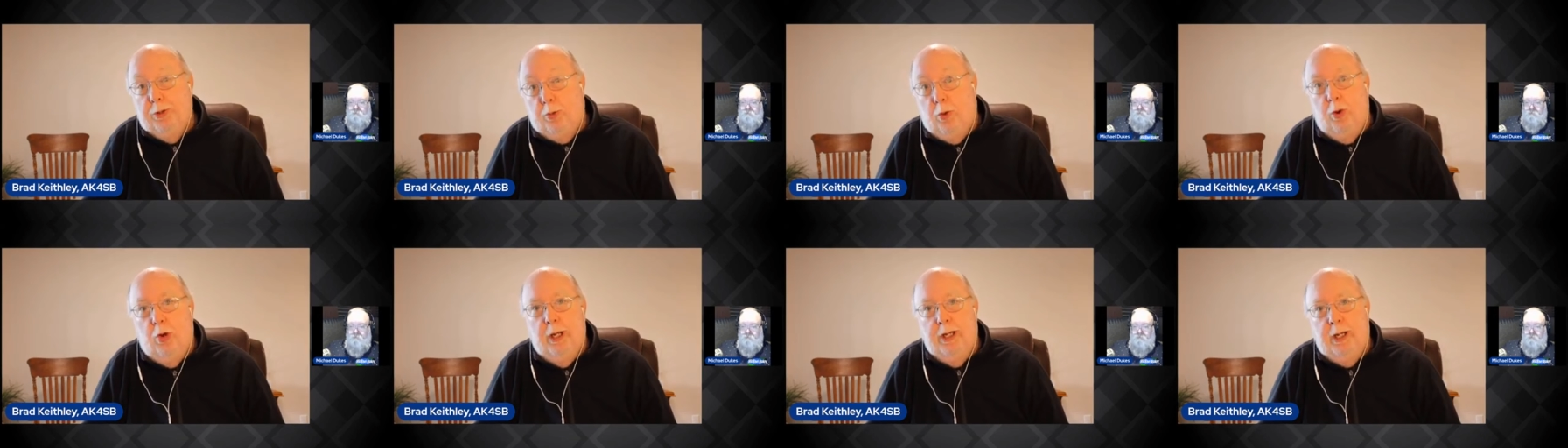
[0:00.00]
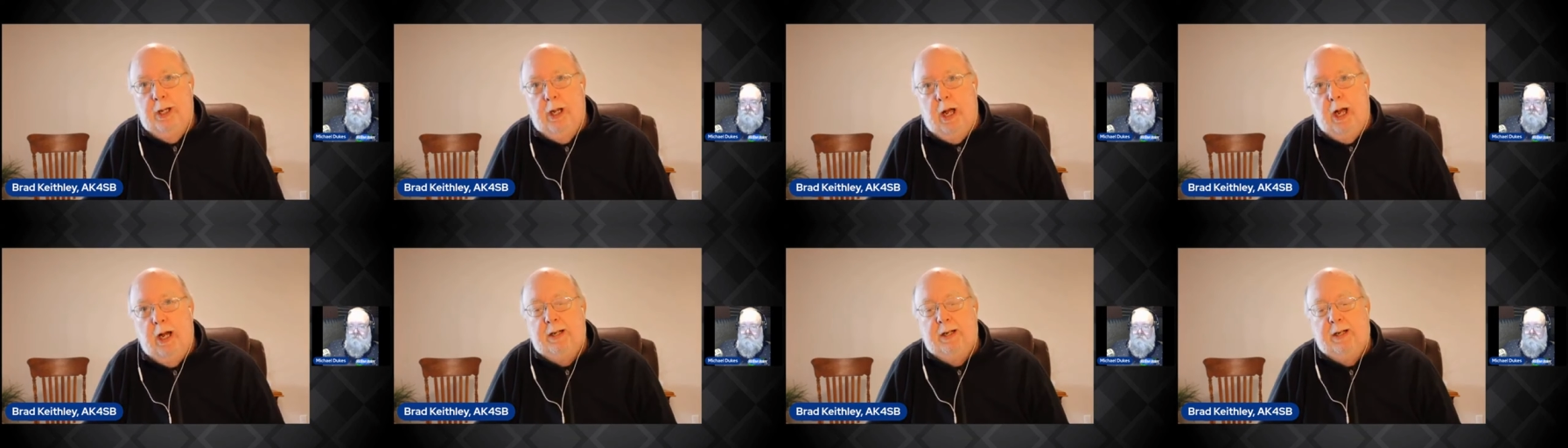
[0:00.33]
rolling
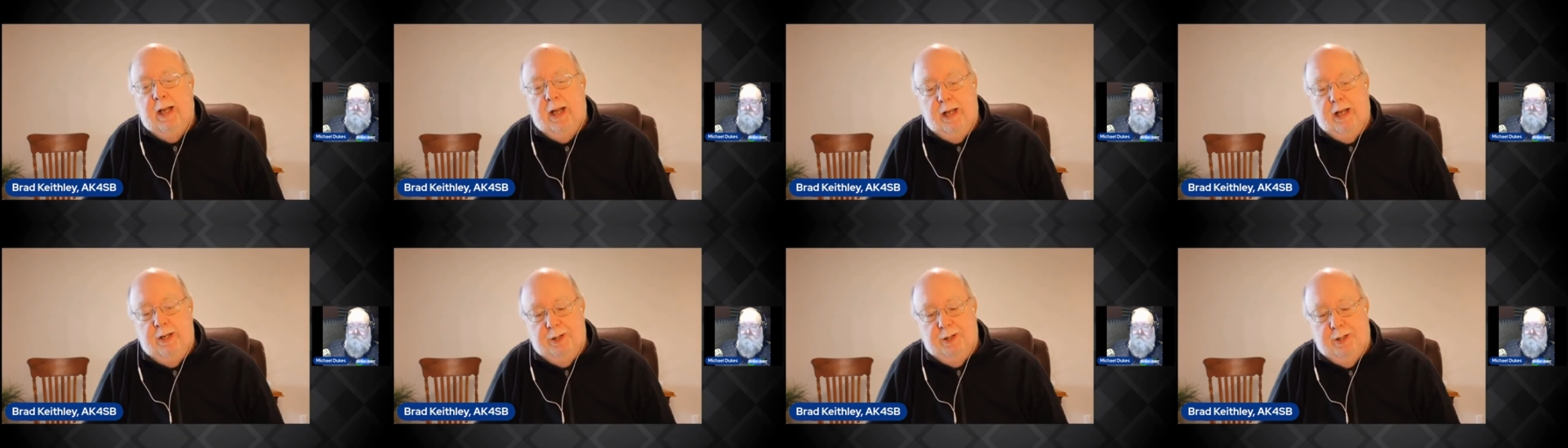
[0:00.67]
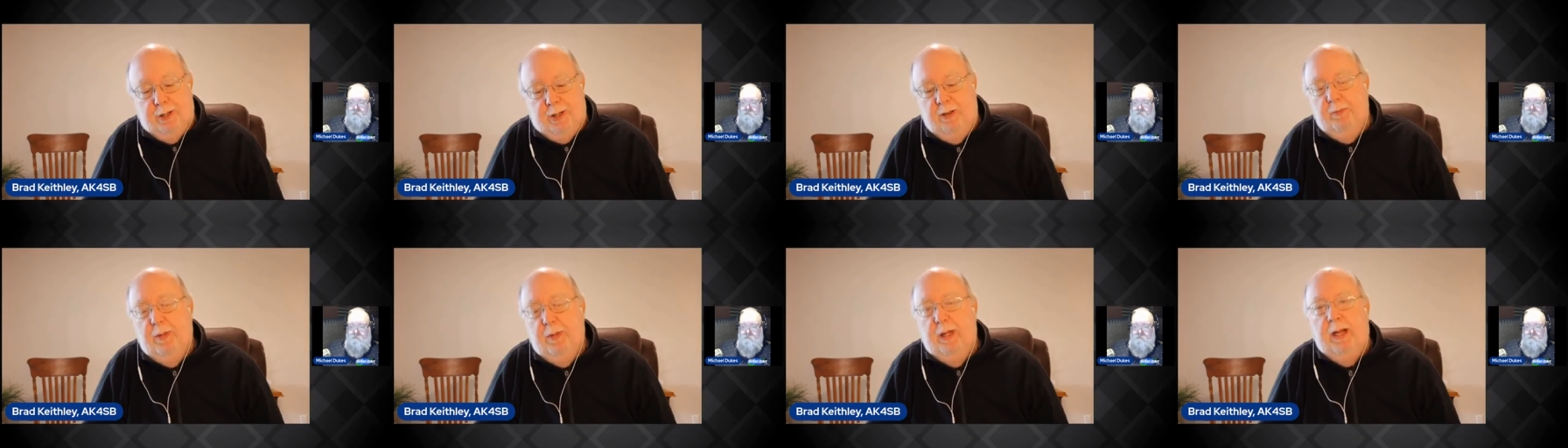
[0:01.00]
lockdowns that
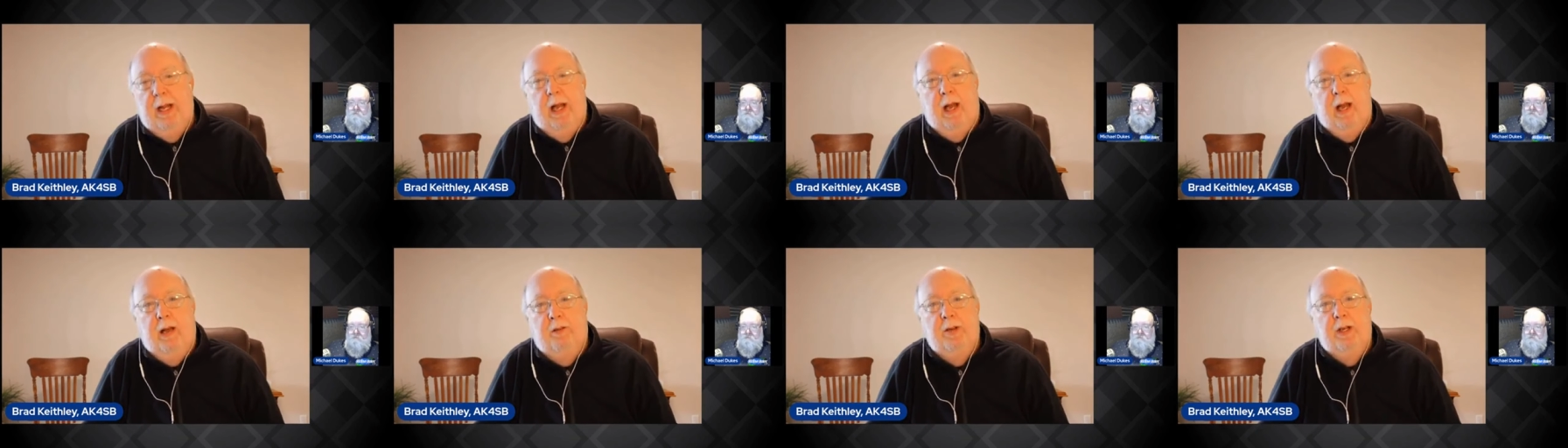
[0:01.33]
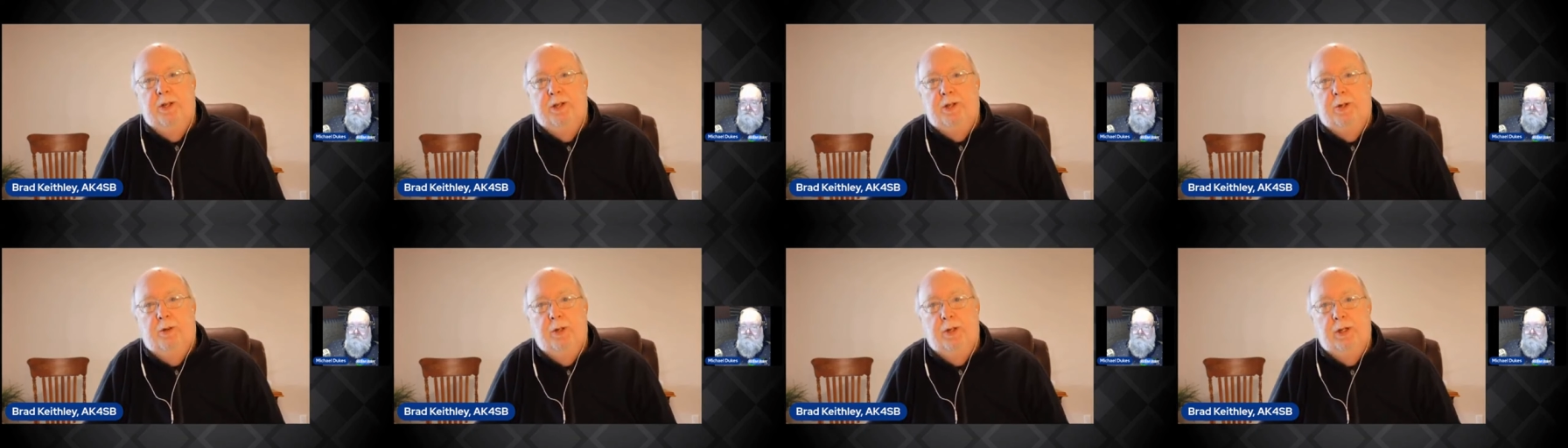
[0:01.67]
they've been having
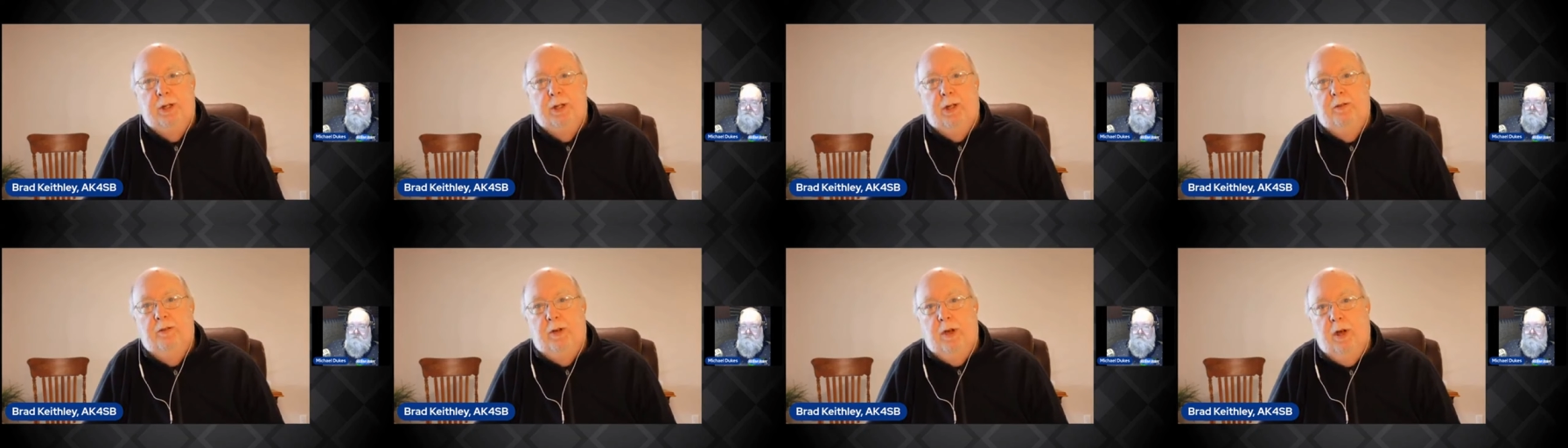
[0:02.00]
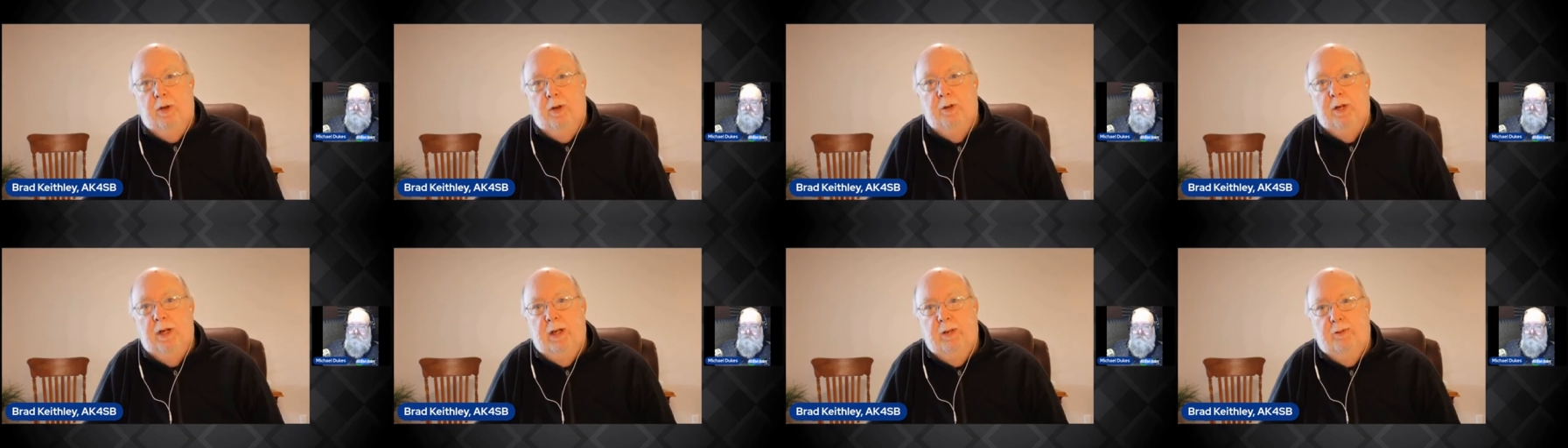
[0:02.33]
as a result of COVID.